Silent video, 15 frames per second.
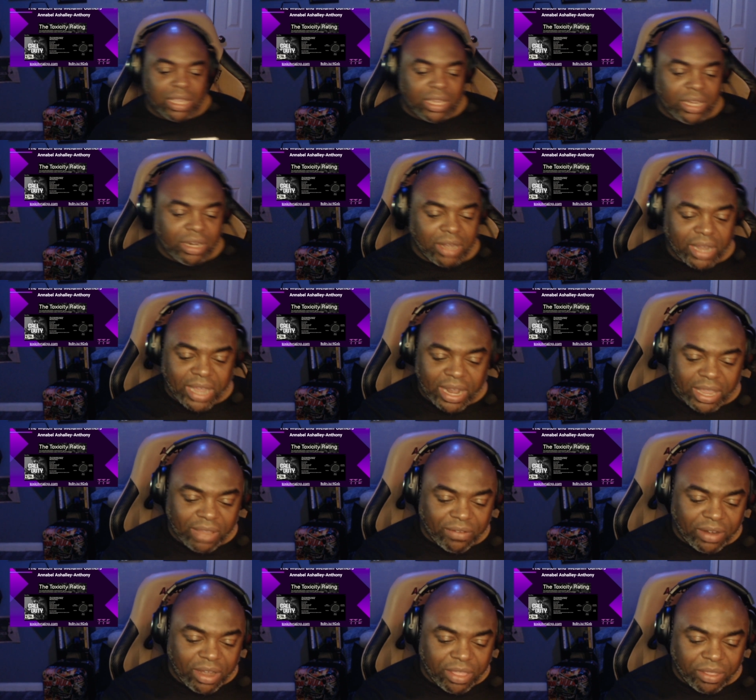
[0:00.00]
You know, I got to give
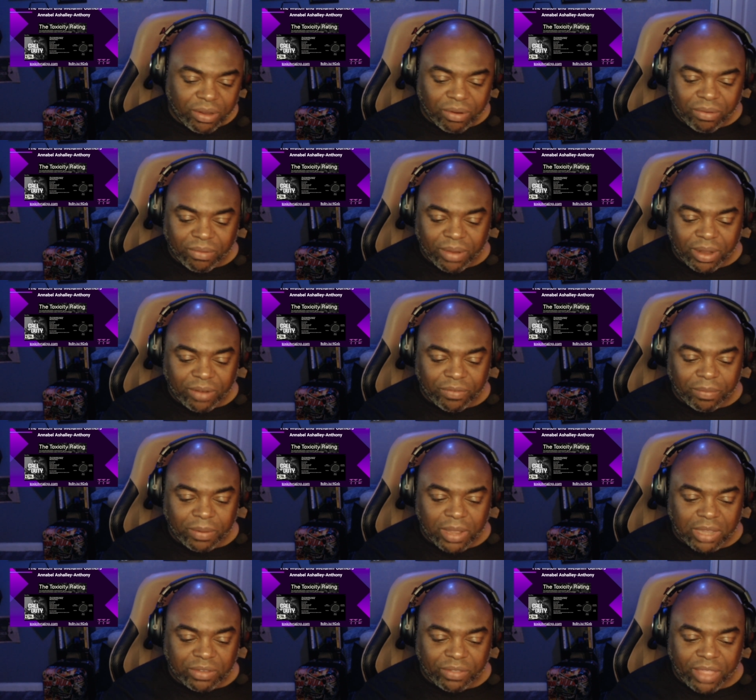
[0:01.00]
another round of
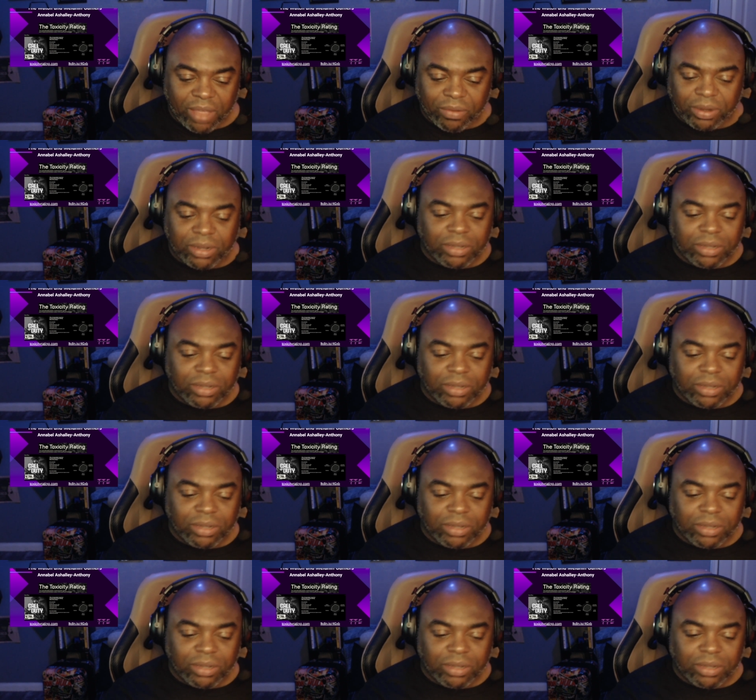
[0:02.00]
applause for that one.